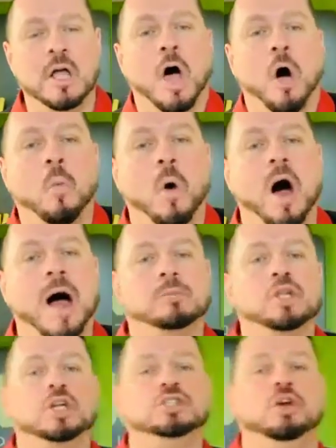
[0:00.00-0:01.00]
and what I'm
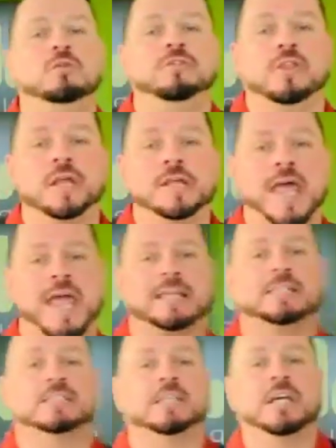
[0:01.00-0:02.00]
going to do for the
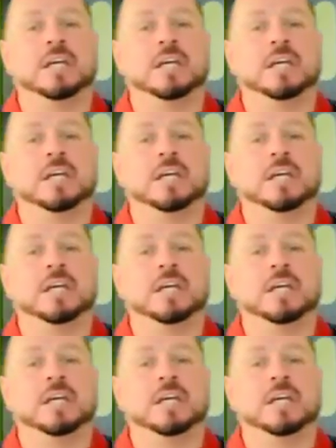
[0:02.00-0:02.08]
next